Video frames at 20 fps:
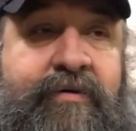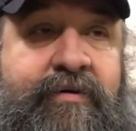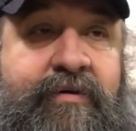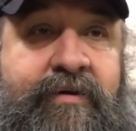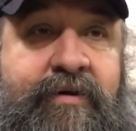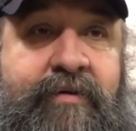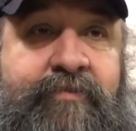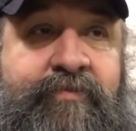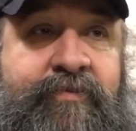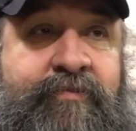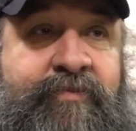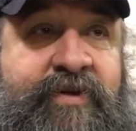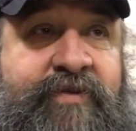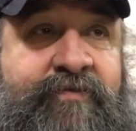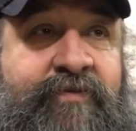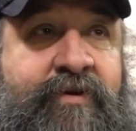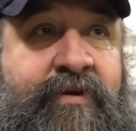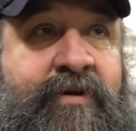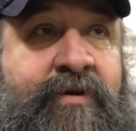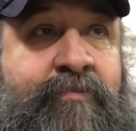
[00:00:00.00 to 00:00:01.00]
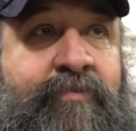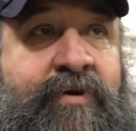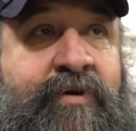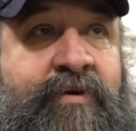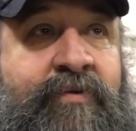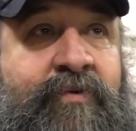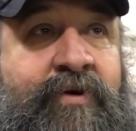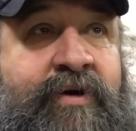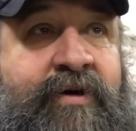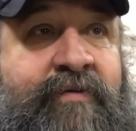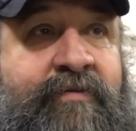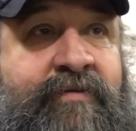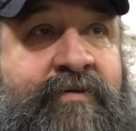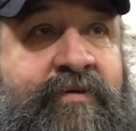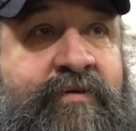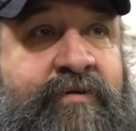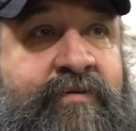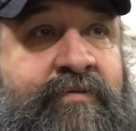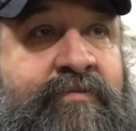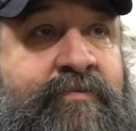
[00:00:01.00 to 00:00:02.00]
cut up some different lumber and
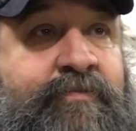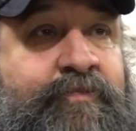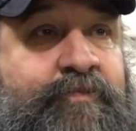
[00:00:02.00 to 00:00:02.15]
whatever, and